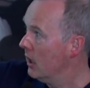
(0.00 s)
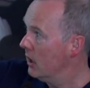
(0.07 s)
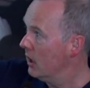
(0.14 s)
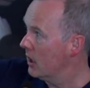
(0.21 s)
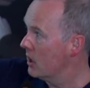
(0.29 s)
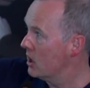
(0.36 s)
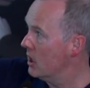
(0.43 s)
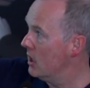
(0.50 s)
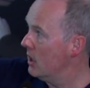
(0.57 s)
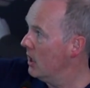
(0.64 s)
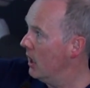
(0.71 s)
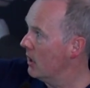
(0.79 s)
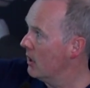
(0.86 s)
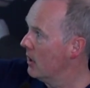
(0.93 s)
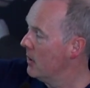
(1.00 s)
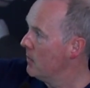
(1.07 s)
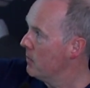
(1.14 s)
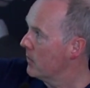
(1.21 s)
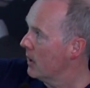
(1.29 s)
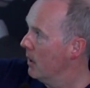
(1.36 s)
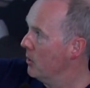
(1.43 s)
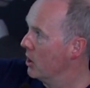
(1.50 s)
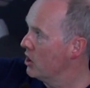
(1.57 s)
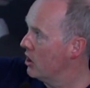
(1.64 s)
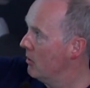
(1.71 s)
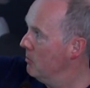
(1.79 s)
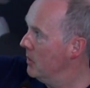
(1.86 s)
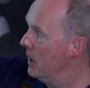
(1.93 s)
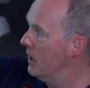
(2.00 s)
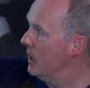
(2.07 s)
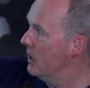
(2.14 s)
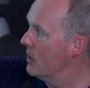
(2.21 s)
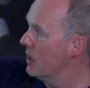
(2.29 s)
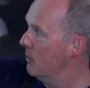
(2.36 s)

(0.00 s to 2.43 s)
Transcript: You can see that amongst Armenians